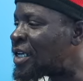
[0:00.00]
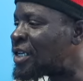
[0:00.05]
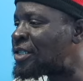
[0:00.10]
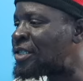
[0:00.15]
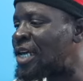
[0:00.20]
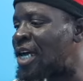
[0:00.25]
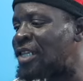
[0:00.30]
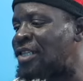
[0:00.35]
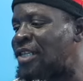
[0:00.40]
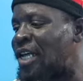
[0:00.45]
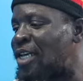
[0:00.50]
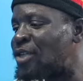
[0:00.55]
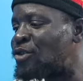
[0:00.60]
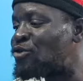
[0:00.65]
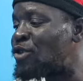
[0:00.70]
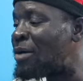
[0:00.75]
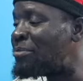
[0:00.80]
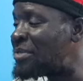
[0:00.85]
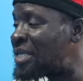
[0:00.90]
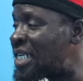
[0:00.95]
The sentence
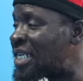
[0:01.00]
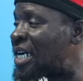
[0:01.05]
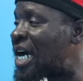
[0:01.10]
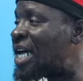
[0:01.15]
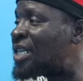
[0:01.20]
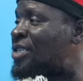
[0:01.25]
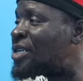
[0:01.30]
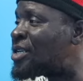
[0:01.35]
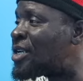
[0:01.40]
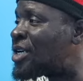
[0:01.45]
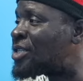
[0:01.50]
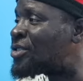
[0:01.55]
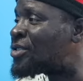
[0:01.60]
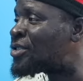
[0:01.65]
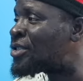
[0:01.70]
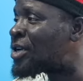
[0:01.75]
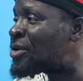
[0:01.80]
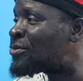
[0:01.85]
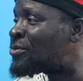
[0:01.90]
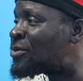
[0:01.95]
when me got in a,
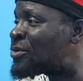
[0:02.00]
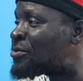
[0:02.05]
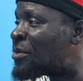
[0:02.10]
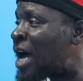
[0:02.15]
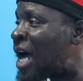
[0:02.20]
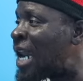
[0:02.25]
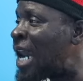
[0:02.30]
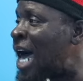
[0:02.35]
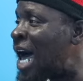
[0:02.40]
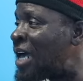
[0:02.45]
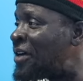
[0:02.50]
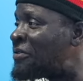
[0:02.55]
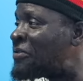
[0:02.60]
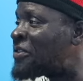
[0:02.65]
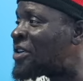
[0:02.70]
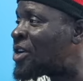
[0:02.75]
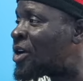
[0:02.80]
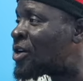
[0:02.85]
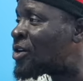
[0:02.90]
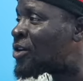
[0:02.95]
a life,
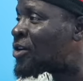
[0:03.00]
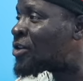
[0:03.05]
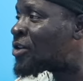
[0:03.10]
you know.